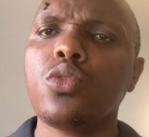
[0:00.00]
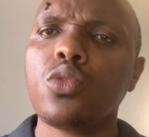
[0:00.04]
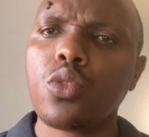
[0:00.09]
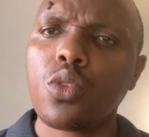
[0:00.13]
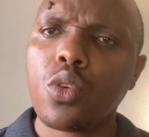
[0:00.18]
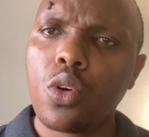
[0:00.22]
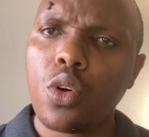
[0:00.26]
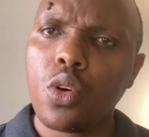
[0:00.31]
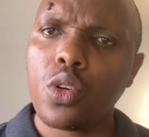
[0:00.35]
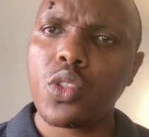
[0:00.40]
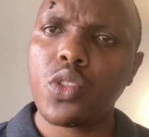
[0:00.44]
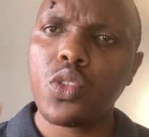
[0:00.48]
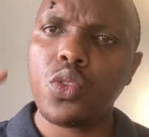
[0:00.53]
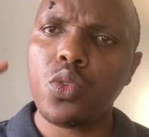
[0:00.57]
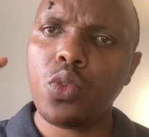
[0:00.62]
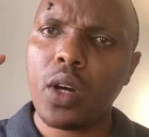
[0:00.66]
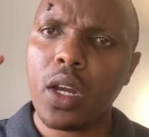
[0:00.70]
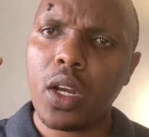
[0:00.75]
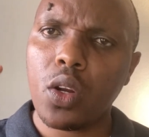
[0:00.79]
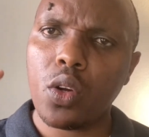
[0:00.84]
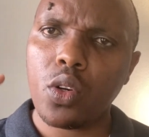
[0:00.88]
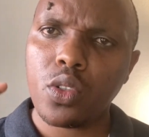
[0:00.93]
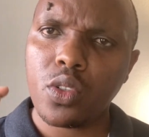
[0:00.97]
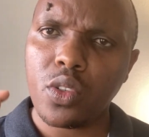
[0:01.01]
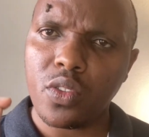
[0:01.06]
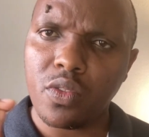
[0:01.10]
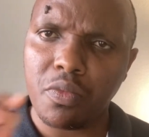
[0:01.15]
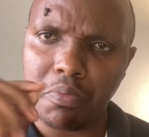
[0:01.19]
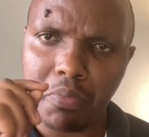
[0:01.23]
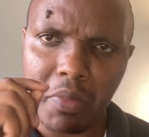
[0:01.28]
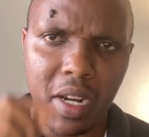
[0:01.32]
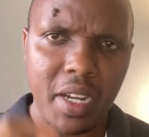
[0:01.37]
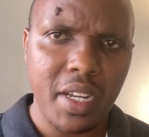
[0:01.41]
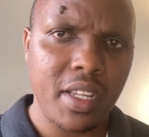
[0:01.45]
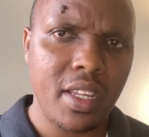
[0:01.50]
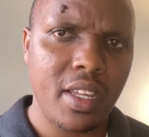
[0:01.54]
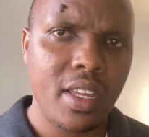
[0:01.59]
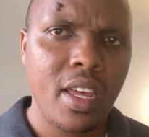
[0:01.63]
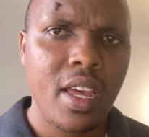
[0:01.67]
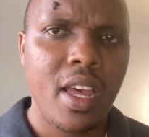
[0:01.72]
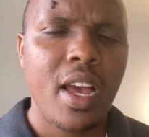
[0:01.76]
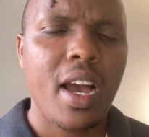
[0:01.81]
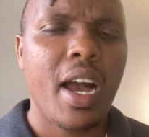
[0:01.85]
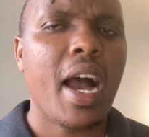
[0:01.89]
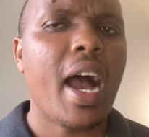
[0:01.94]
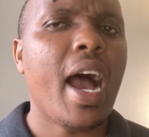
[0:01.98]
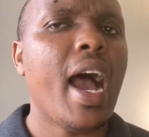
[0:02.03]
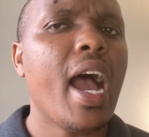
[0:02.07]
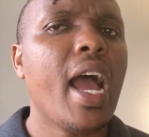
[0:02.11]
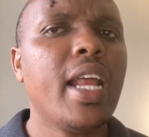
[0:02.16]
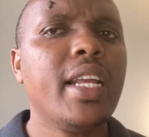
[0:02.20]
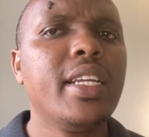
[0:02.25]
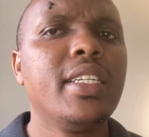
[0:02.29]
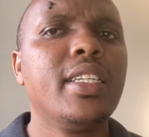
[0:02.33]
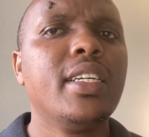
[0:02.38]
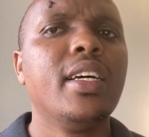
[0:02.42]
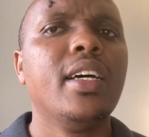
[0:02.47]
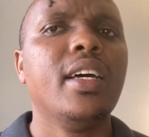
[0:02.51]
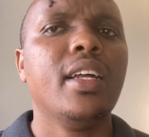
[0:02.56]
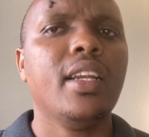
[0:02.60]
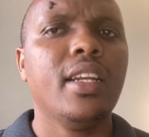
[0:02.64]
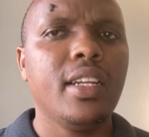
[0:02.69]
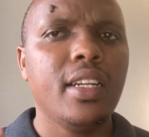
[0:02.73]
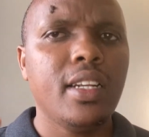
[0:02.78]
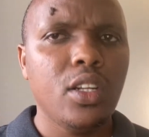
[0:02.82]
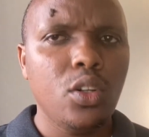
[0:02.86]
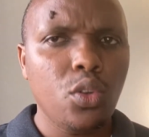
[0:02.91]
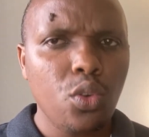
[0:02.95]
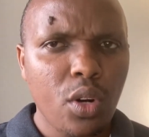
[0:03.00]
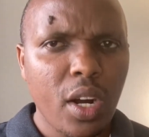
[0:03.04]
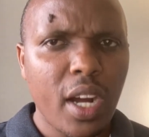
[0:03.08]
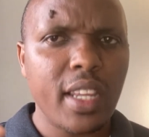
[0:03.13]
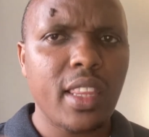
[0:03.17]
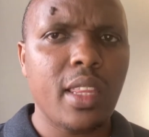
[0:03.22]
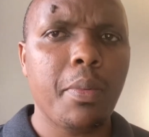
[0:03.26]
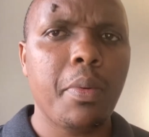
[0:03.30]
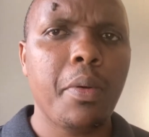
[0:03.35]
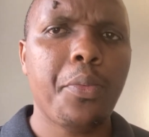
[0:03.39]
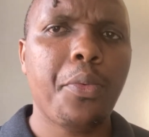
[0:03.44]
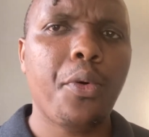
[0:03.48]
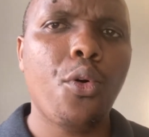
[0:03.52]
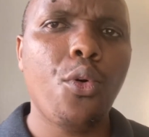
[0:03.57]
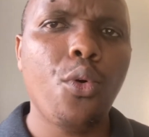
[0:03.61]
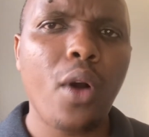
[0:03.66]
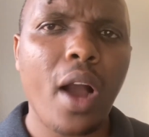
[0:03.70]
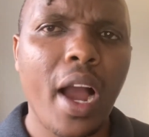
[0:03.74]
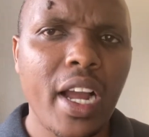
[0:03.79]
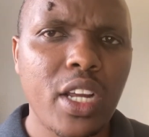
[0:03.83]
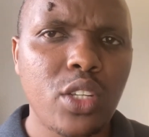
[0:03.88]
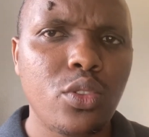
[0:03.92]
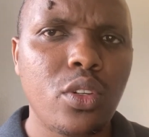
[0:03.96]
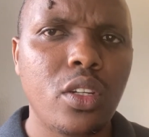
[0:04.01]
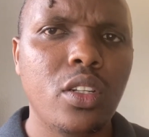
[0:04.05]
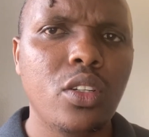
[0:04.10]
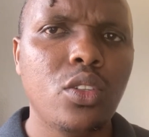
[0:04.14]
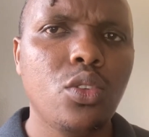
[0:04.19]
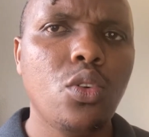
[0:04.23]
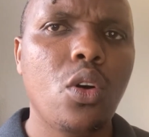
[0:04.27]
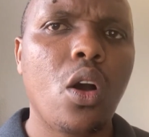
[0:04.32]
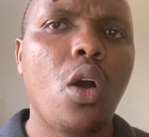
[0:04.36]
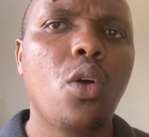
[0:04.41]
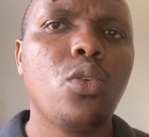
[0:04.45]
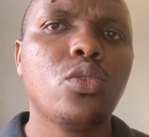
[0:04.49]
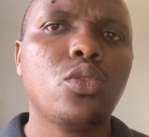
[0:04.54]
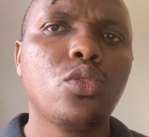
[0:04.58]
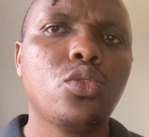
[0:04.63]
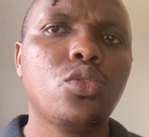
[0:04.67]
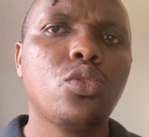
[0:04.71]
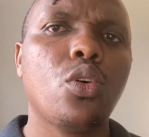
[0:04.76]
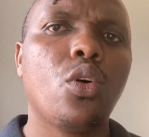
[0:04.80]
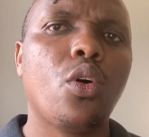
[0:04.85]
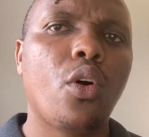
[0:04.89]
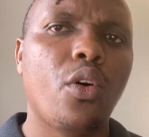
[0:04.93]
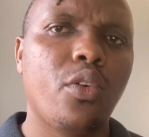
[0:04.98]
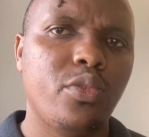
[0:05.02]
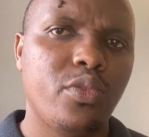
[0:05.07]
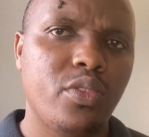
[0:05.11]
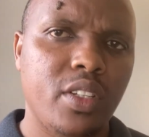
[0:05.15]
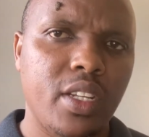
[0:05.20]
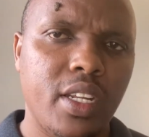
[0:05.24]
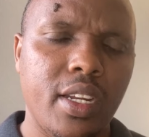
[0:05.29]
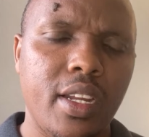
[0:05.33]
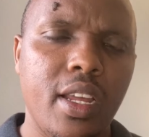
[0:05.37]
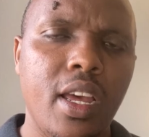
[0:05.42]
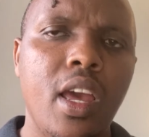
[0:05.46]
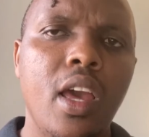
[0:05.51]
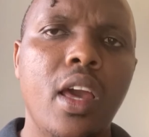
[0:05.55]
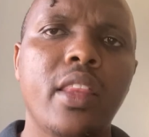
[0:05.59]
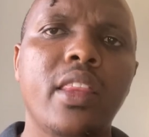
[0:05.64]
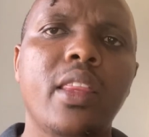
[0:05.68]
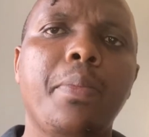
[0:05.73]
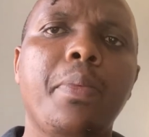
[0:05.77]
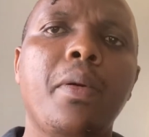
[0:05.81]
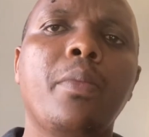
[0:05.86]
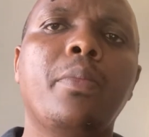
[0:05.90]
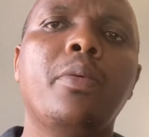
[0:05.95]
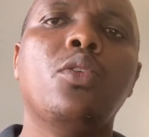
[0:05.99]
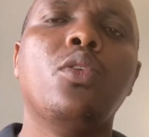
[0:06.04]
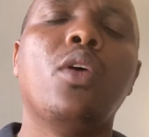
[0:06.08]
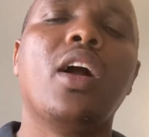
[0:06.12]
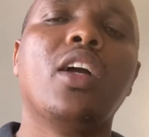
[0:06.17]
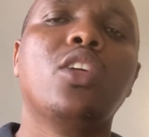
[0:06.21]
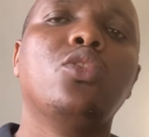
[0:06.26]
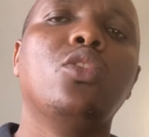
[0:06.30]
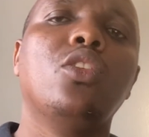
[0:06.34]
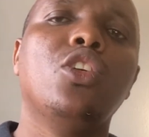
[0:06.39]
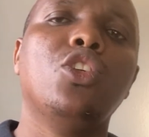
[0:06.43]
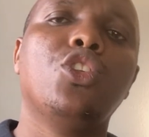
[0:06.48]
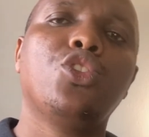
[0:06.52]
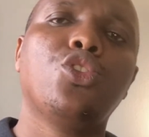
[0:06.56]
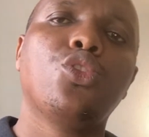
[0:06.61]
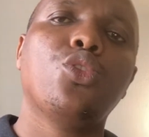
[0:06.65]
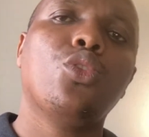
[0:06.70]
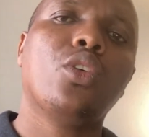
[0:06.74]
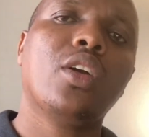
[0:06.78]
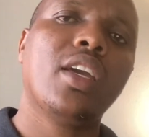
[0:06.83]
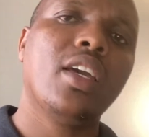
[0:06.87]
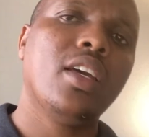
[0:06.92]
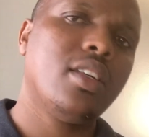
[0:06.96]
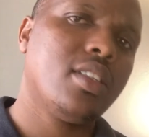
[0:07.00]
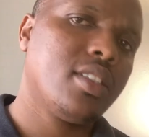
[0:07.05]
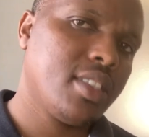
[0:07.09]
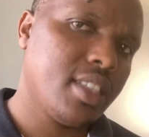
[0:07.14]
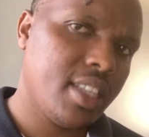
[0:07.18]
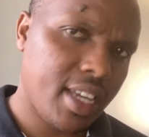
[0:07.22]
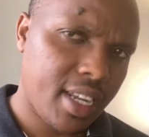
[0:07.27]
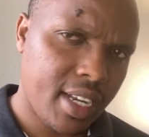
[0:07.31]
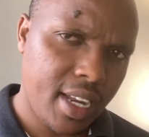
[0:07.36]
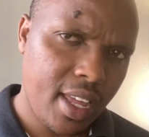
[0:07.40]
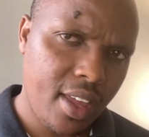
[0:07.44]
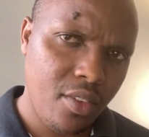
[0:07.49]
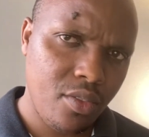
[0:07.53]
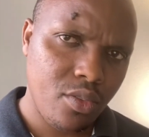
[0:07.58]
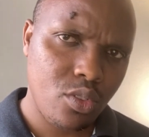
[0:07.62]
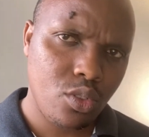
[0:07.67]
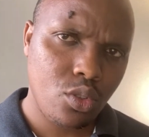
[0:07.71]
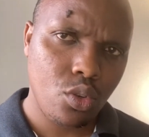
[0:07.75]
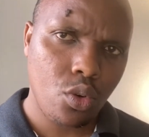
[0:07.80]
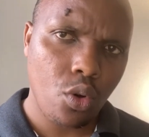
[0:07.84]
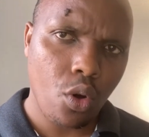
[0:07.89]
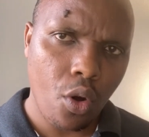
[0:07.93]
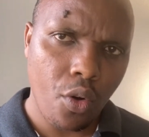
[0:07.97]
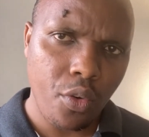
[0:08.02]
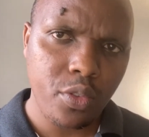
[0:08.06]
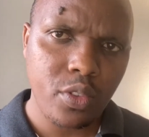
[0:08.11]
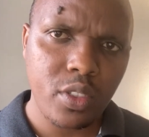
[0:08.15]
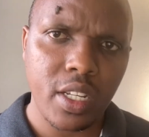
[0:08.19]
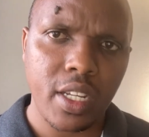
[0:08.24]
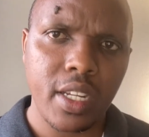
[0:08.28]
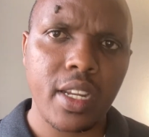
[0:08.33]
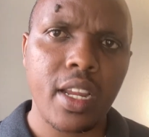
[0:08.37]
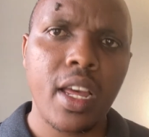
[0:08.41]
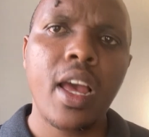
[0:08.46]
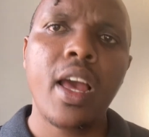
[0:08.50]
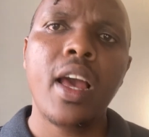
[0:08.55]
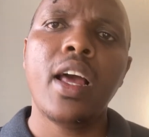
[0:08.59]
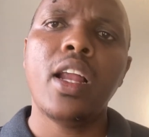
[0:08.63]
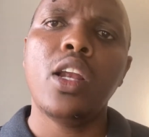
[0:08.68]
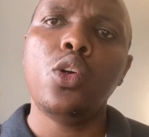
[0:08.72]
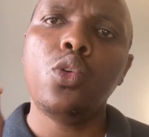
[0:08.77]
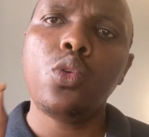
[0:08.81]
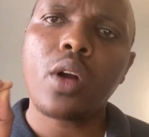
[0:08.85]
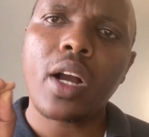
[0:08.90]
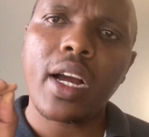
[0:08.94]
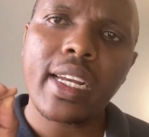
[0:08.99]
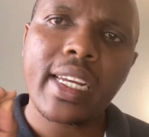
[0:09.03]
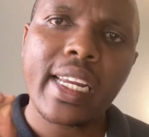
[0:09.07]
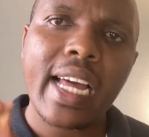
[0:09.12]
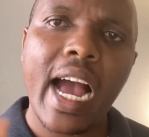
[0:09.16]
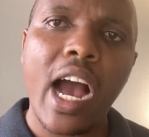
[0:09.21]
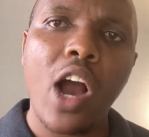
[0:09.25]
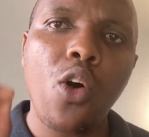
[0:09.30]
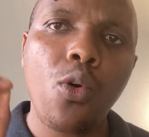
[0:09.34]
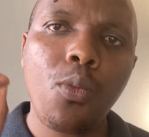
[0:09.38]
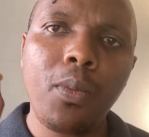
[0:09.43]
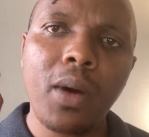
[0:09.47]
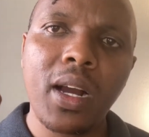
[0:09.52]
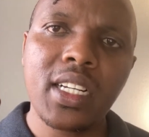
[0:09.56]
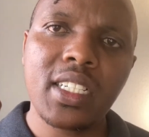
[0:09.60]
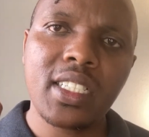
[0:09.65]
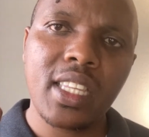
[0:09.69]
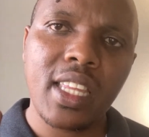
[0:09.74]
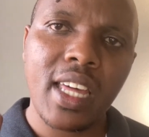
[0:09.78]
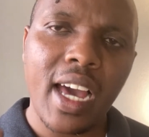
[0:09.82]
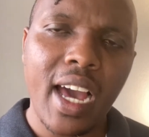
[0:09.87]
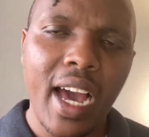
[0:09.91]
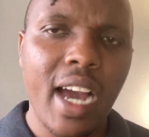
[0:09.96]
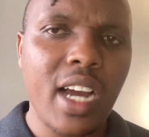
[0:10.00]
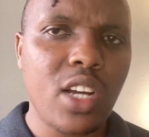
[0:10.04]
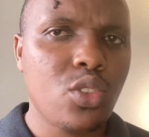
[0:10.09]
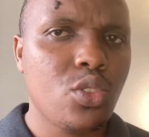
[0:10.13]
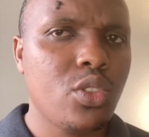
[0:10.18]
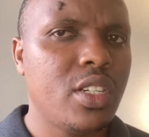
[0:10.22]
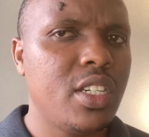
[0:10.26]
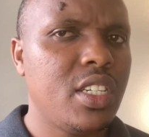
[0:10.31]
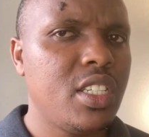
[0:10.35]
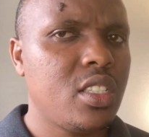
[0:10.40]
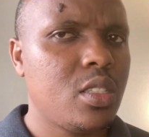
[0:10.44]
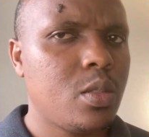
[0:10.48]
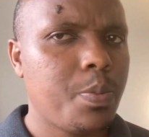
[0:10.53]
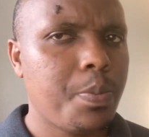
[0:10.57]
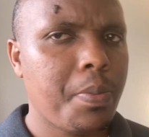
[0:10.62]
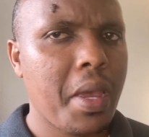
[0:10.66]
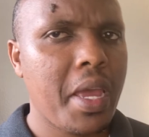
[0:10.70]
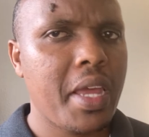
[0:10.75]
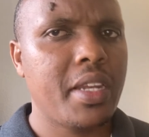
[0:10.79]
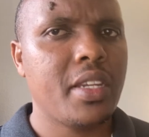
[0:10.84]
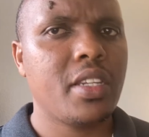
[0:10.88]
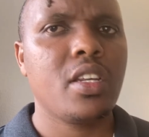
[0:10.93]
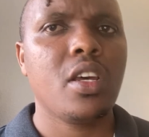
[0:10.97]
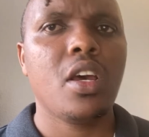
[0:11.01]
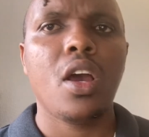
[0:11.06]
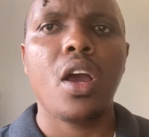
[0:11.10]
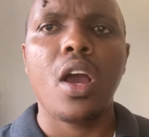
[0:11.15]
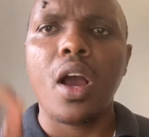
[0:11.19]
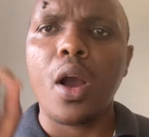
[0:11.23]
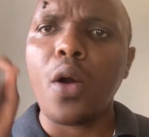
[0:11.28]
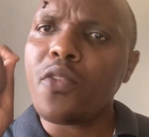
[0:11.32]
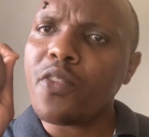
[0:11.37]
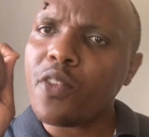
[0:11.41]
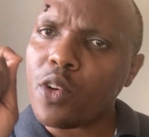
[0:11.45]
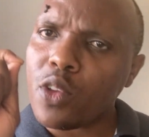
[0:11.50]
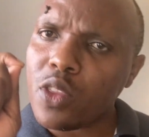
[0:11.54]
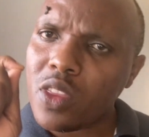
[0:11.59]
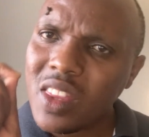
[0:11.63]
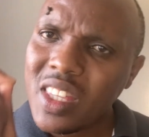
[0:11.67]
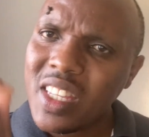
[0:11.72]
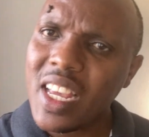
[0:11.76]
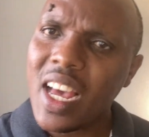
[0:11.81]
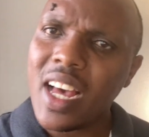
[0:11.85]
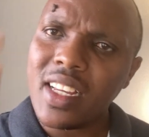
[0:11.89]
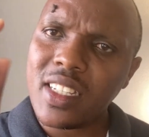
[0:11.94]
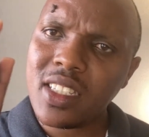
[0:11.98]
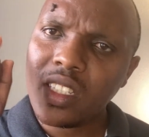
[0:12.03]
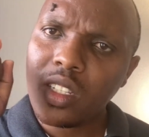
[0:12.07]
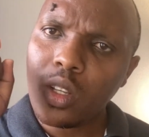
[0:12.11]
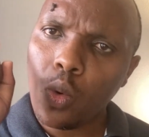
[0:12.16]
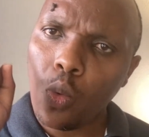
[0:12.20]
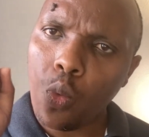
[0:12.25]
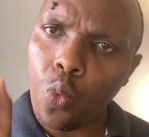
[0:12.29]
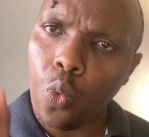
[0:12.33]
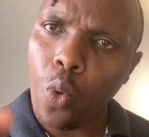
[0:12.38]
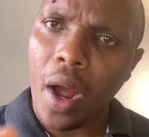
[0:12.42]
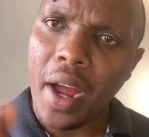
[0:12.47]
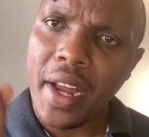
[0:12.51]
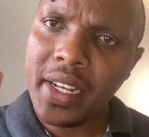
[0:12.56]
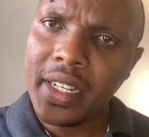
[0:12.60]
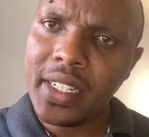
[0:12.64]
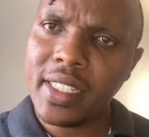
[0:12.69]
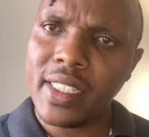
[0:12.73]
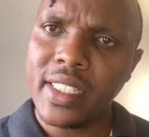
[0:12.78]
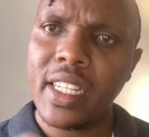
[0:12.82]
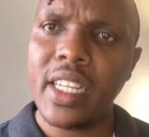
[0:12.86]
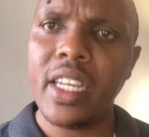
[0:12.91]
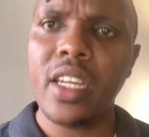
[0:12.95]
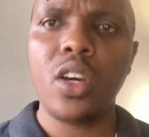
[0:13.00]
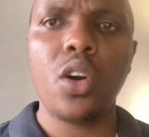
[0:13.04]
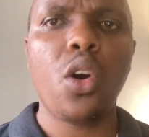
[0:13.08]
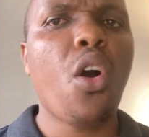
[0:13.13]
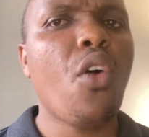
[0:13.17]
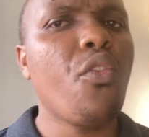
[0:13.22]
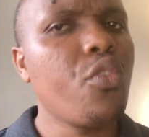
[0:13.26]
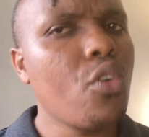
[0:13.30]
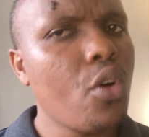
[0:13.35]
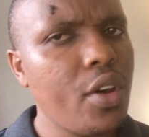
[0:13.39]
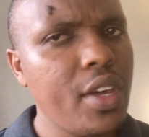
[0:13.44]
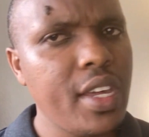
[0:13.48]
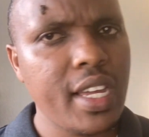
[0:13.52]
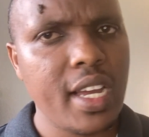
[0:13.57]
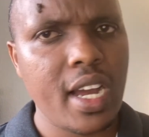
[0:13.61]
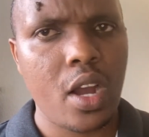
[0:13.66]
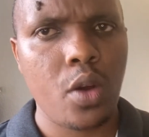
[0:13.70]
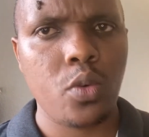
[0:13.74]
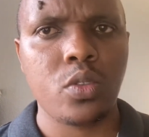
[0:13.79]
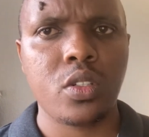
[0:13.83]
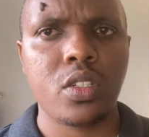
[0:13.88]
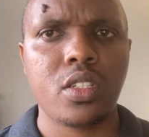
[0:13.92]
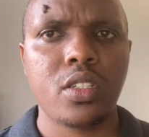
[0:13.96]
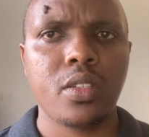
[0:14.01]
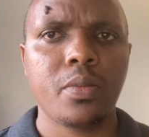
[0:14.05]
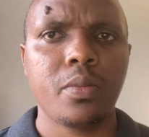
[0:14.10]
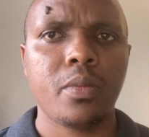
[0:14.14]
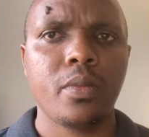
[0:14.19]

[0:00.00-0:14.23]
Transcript: to cost you a lot of money. And look at the people who actually go out so often, the people who actually showcase their lives so often. Look at how much they actually spend for just one day of going out.